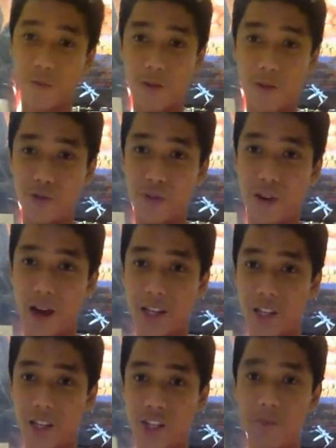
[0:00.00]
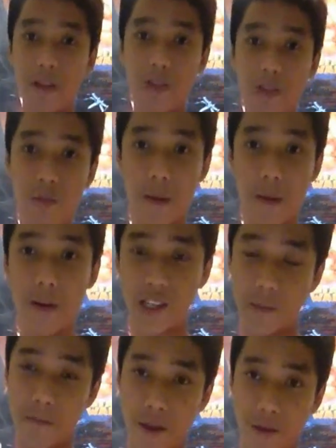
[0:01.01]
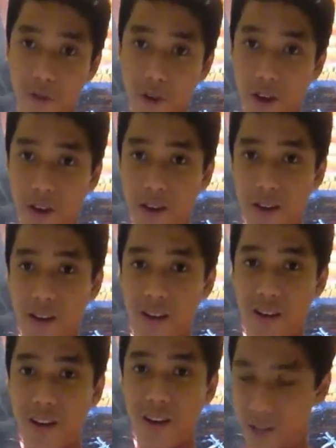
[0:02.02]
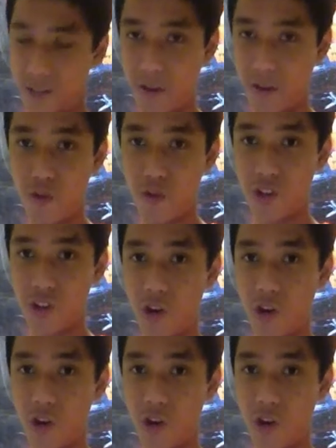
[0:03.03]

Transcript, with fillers: reward to you guys. Just please remember, it's a memory. It's a memory.